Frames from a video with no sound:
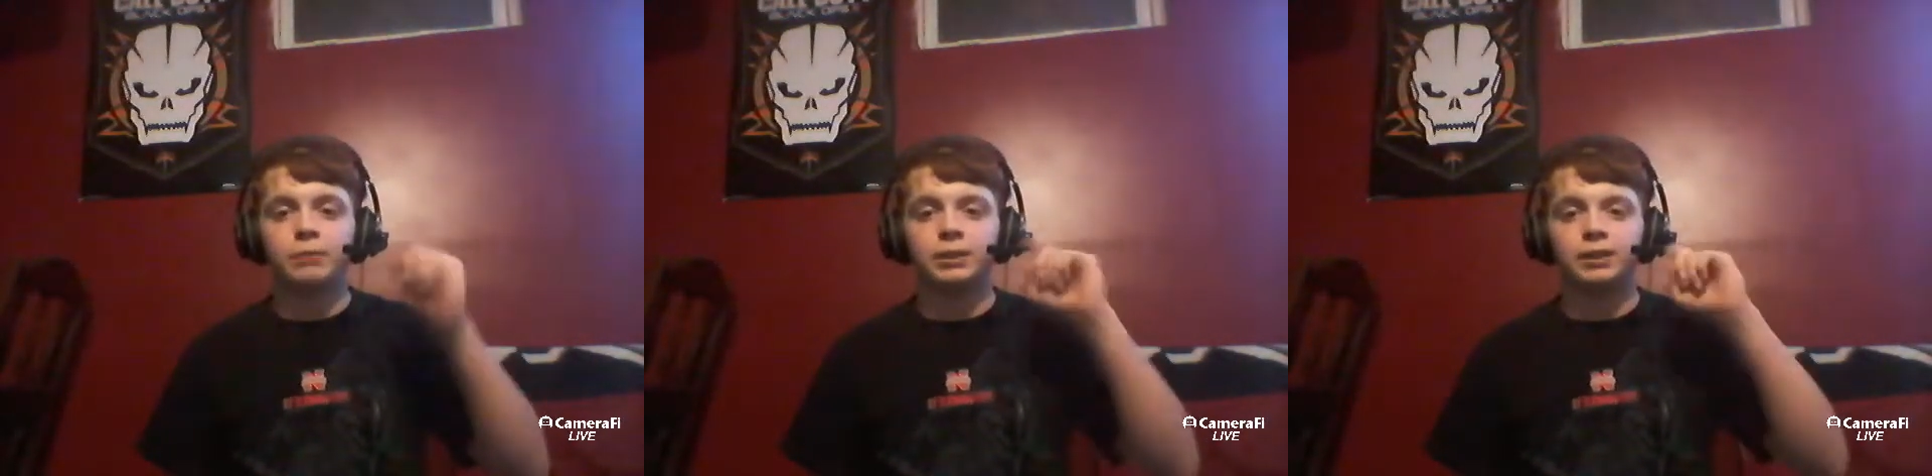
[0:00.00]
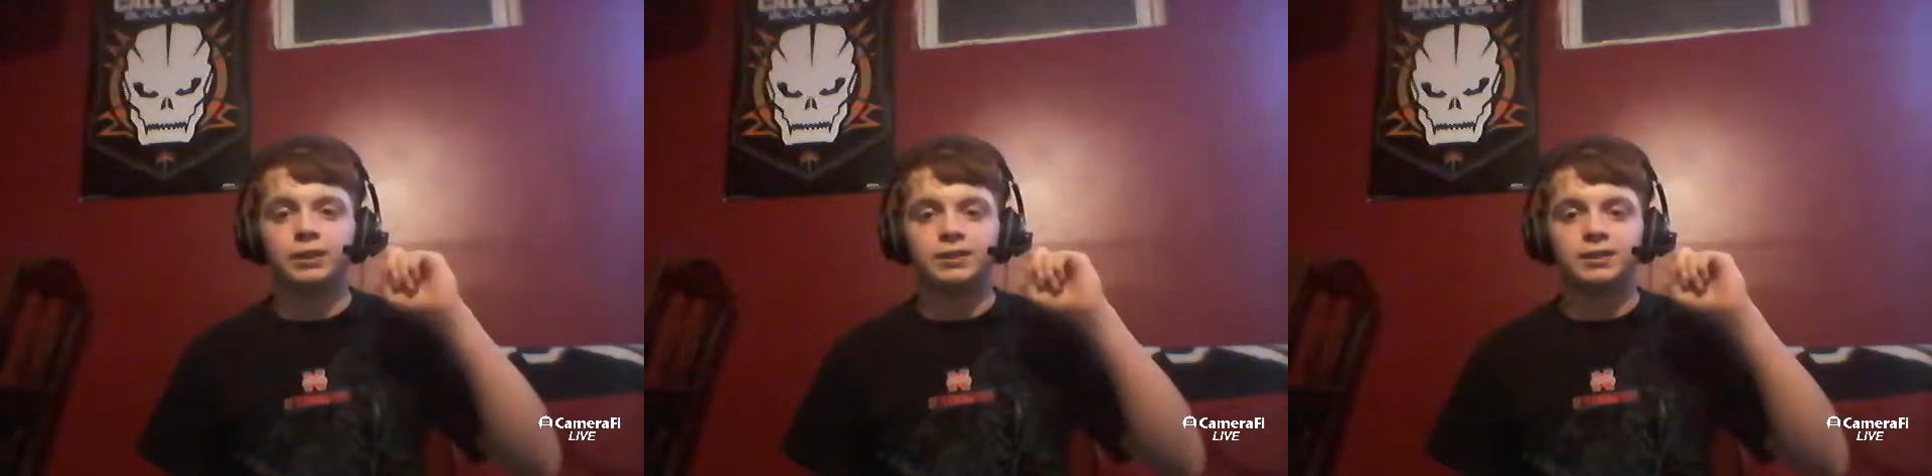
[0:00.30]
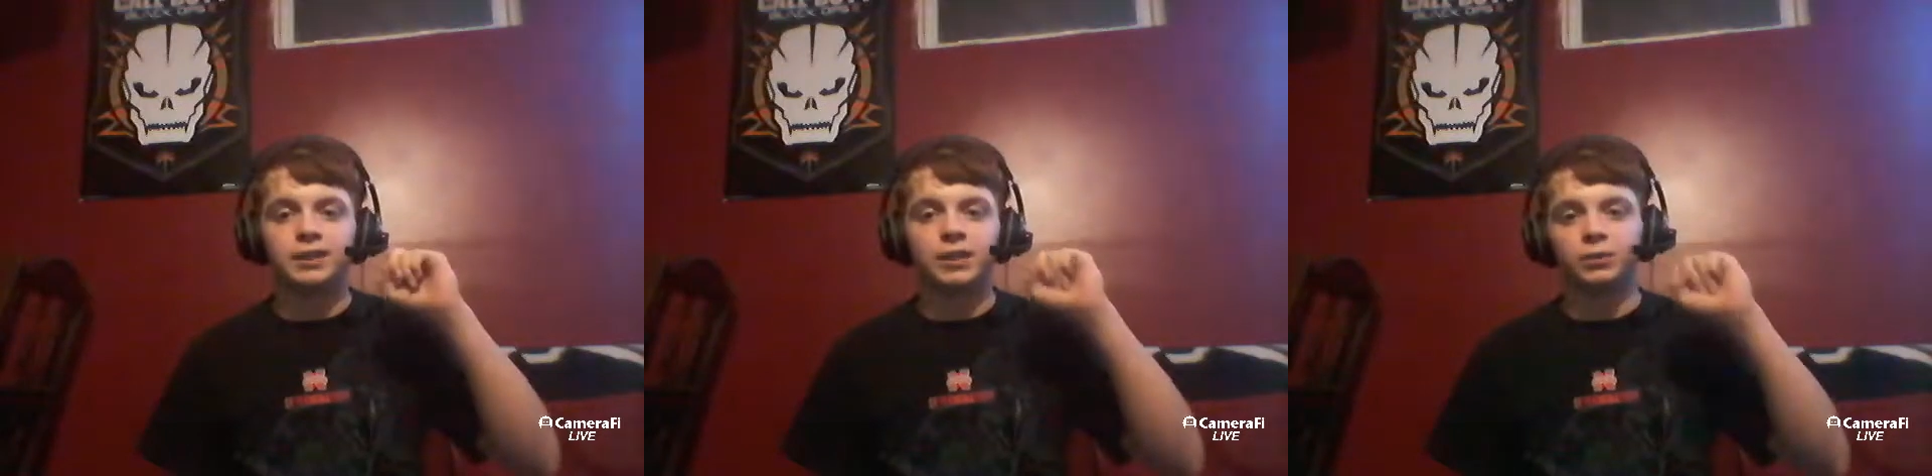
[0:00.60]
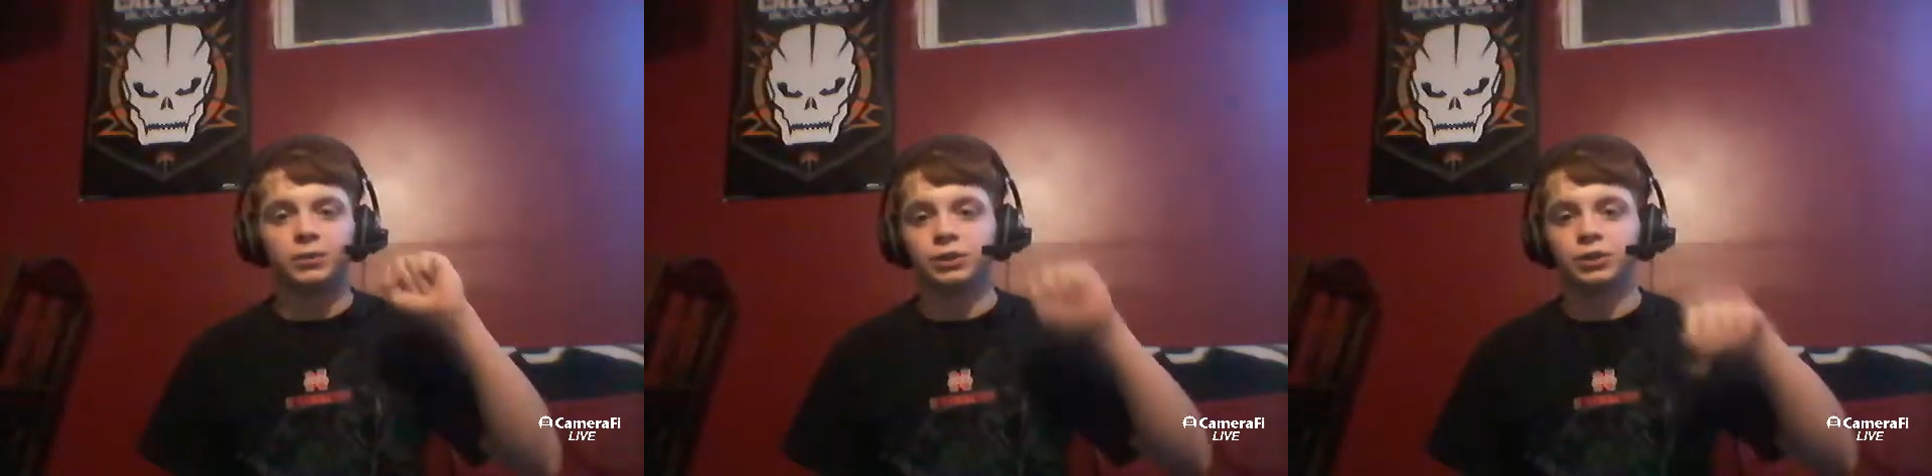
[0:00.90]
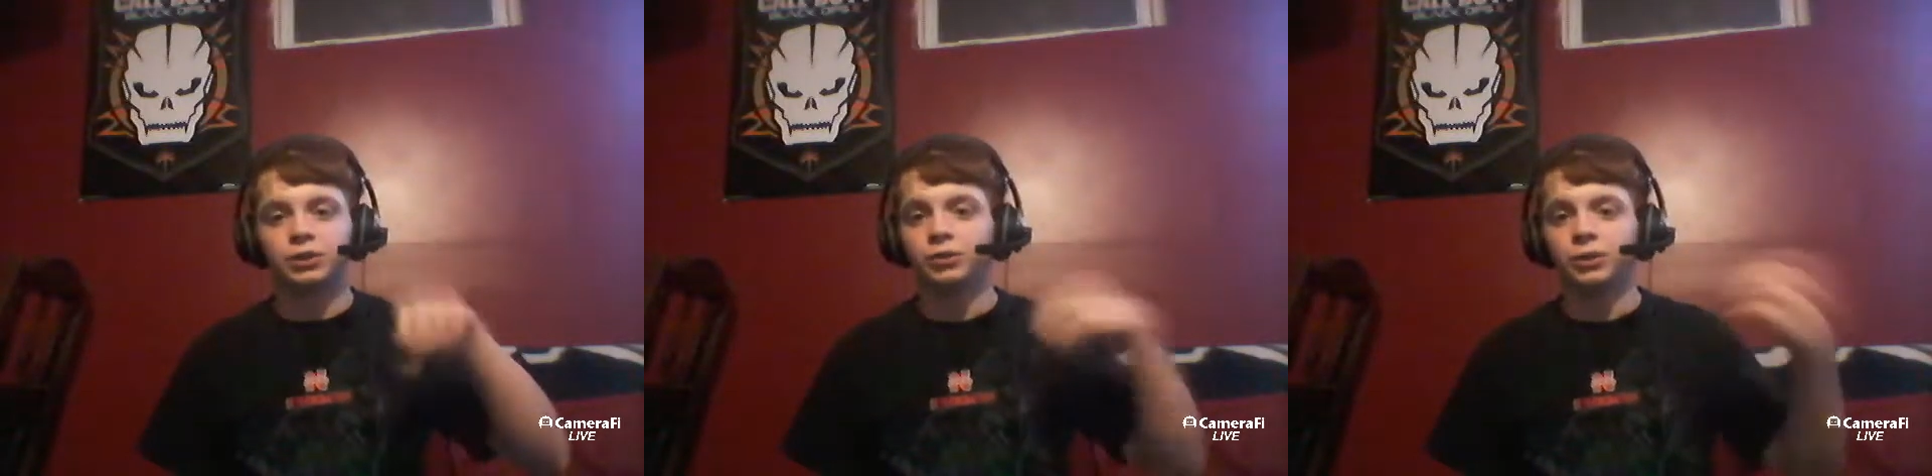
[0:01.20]
because I don't want you
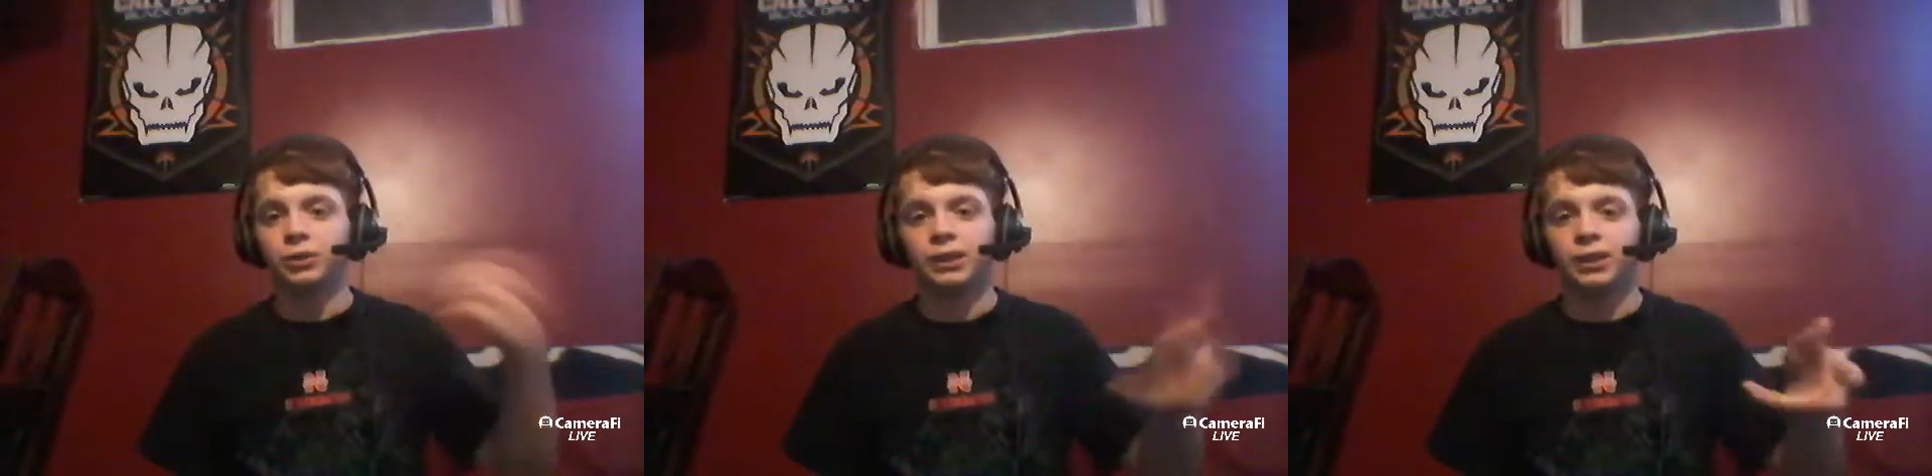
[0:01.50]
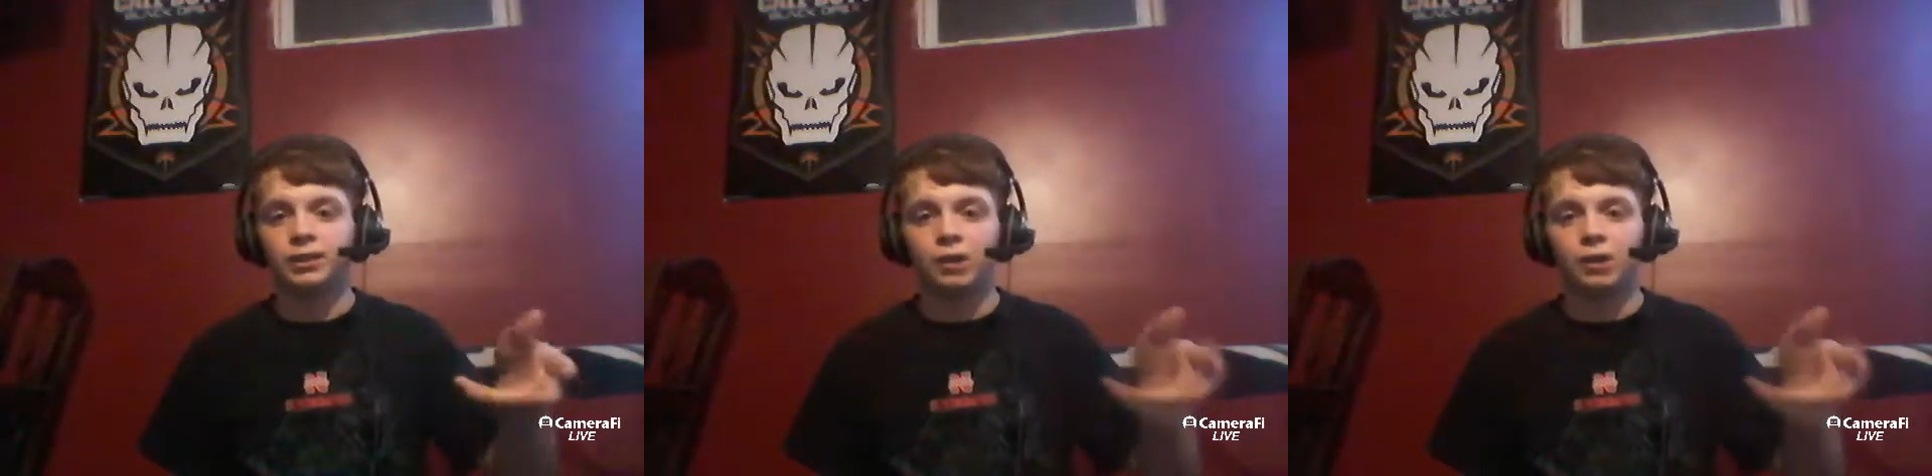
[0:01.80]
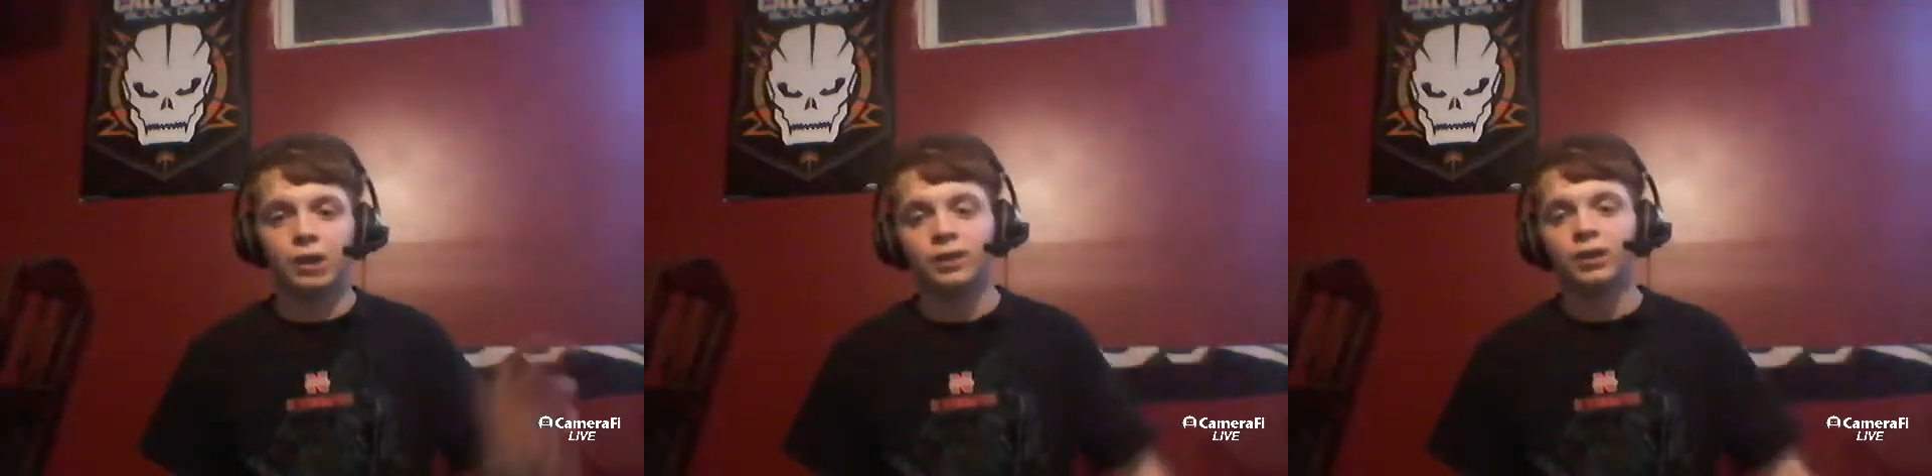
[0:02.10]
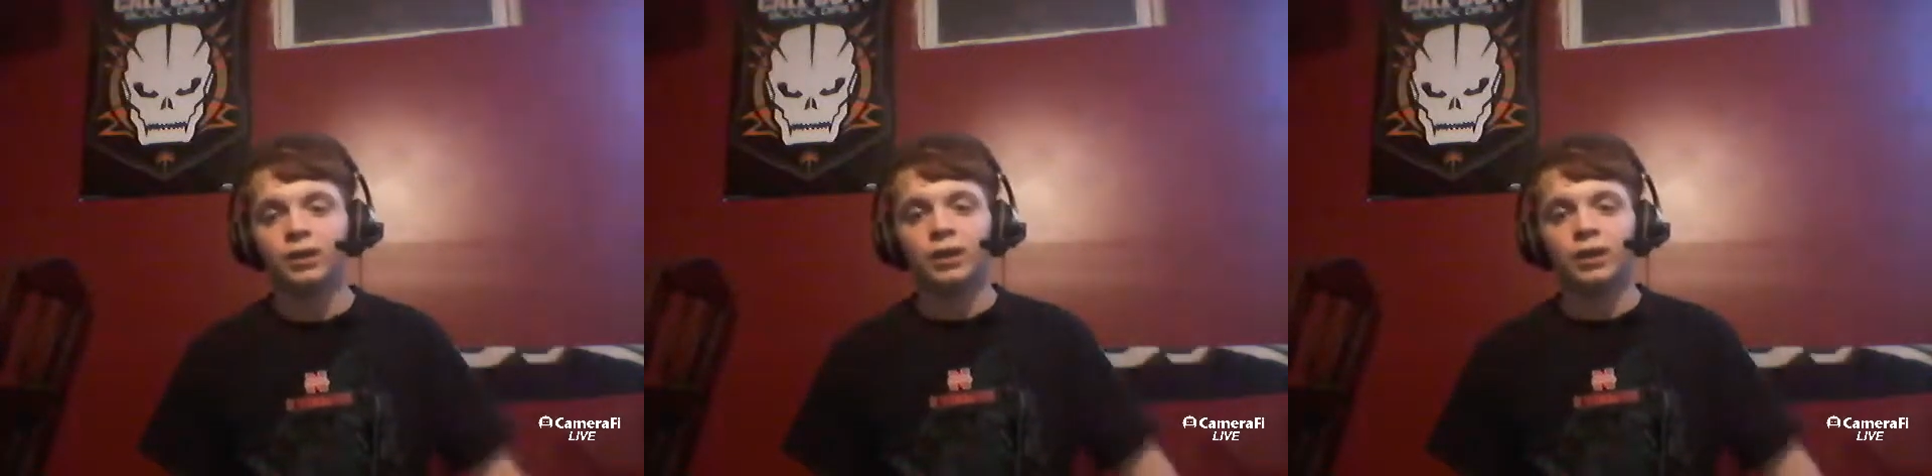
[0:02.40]
doing anything on it.